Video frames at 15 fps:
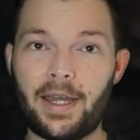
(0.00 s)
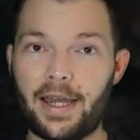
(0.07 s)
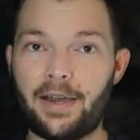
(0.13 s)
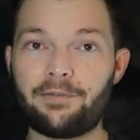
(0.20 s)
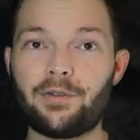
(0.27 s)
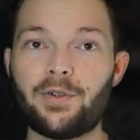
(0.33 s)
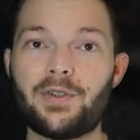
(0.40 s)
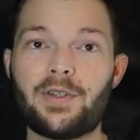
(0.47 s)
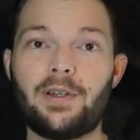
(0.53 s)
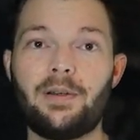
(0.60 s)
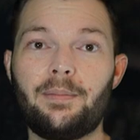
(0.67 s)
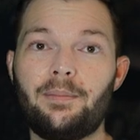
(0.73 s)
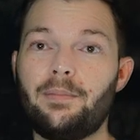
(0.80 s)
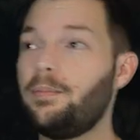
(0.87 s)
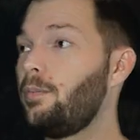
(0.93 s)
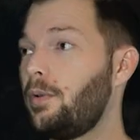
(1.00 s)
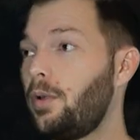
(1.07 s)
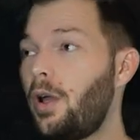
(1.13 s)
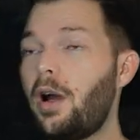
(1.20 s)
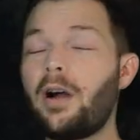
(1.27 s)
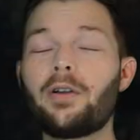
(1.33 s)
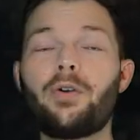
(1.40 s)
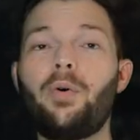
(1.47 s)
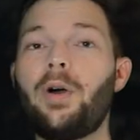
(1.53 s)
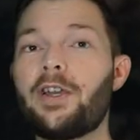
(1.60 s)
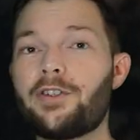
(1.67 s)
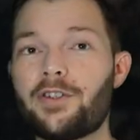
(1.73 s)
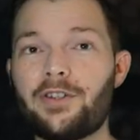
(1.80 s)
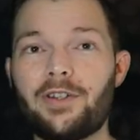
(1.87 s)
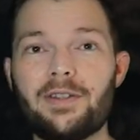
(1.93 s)
After some long
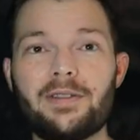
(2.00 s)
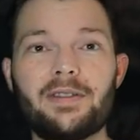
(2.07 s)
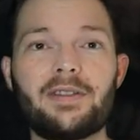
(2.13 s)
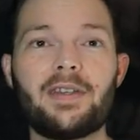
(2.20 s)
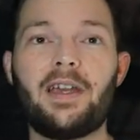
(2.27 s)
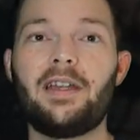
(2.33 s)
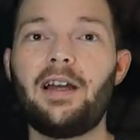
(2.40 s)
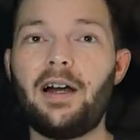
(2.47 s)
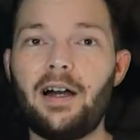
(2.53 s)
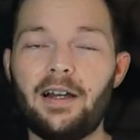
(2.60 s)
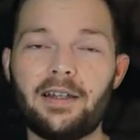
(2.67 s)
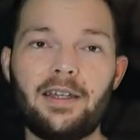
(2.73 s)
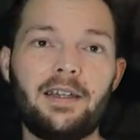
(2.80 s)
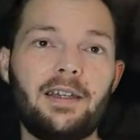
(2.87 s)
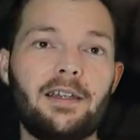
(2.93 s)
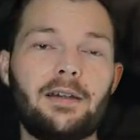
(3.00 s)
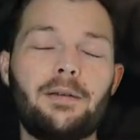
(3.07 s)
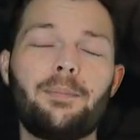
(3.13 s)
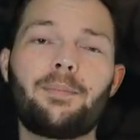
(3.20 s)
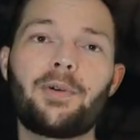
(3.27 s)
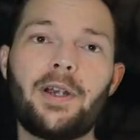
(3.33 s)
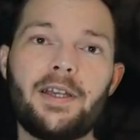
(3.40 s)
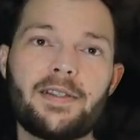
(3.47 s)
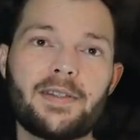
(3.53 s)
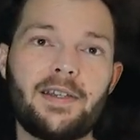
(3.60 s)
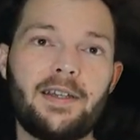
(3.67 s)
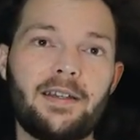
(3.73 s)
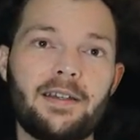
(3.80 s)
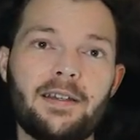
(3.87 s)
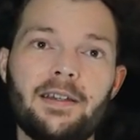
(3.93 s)
questions and hugging and
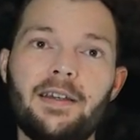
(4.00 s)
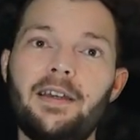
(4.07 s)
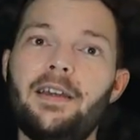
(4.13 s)
embracing,